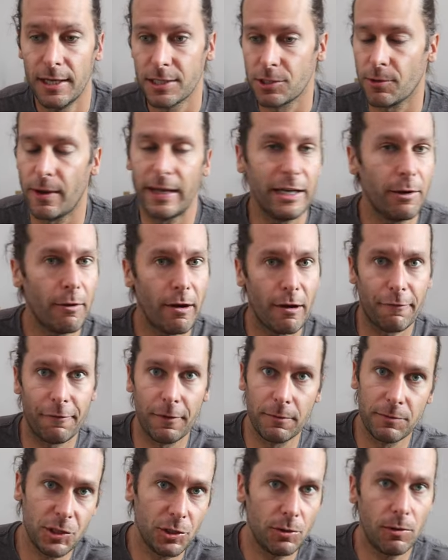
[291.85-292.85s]
So anywhere
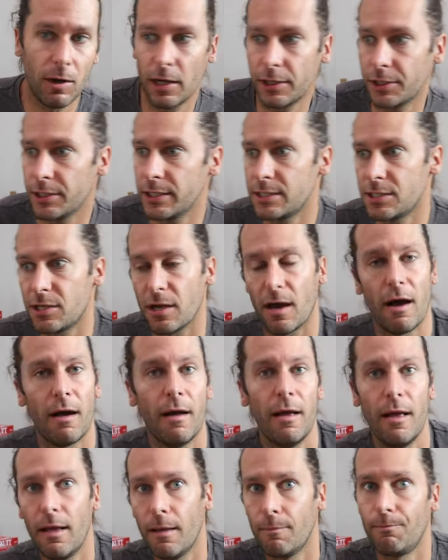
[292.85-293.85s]
from 200 to
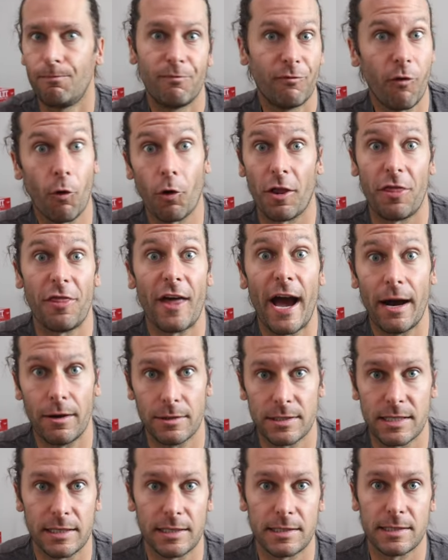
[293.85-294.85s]

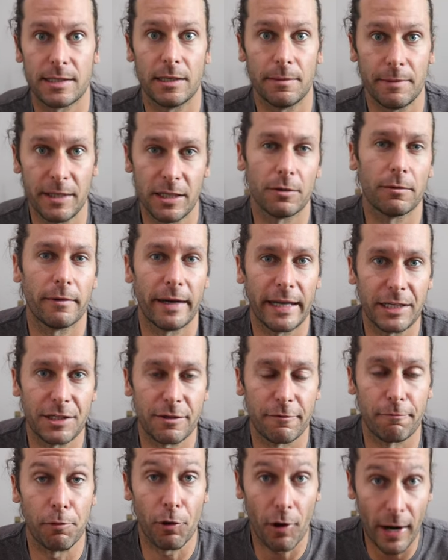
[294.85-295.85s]
4,000 is gonna be the range
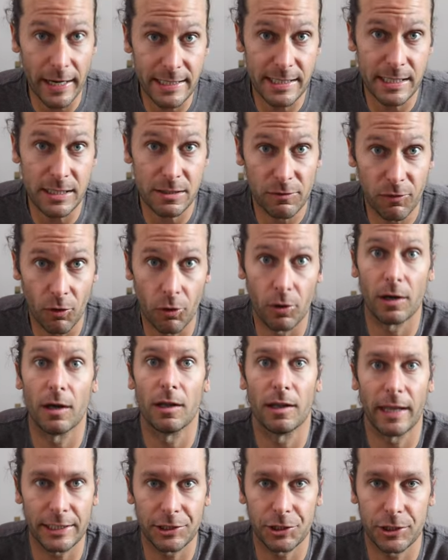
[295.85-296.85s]
of prices for
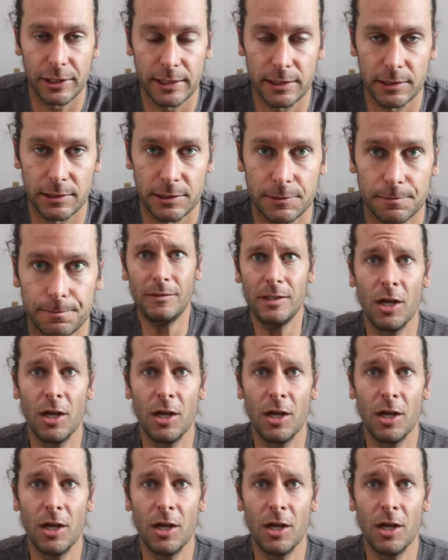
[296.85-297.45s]
electric kilns.